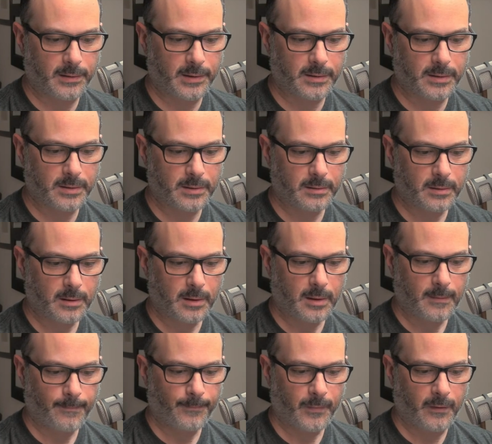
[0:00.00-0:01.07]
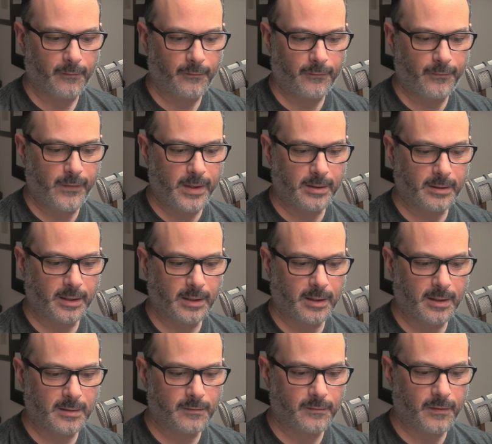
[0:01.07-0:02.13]
this. The feeling
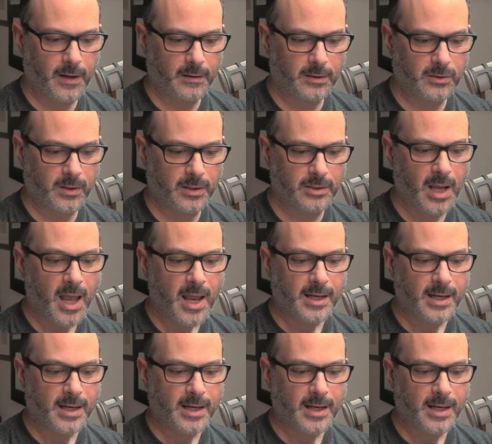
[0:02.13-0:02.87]
is very strange.